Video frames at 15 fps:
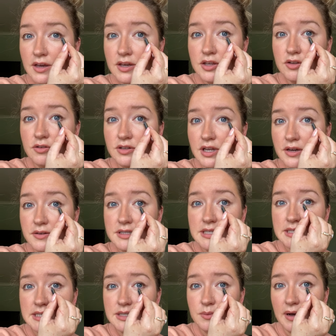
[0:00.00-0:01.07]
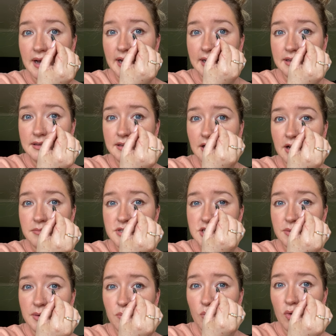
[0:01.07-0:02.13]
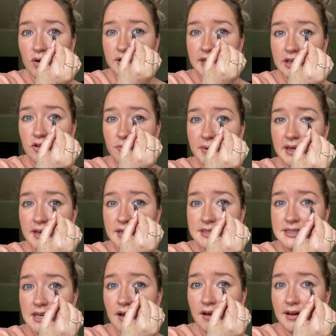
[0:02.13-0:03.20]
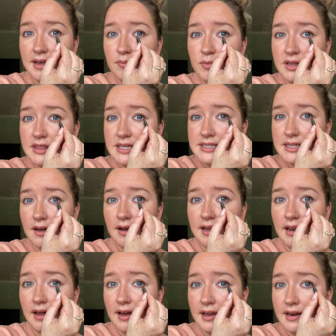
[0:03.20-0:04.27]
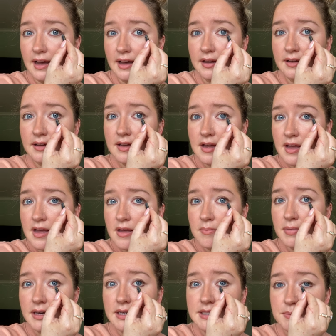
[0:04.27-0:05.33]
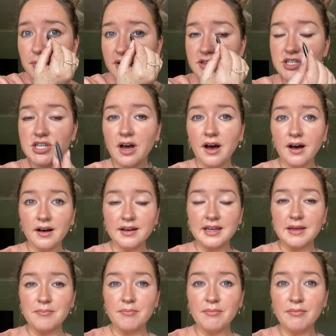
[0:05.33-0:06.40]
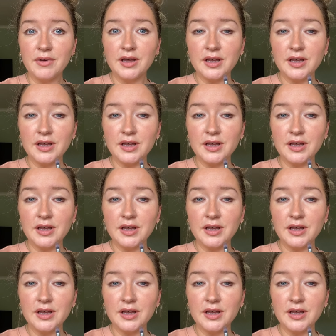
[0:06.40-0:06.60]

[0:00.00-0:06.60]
You'll notice as well, I'm doing one little bit at a time with this eyeliner, because by the time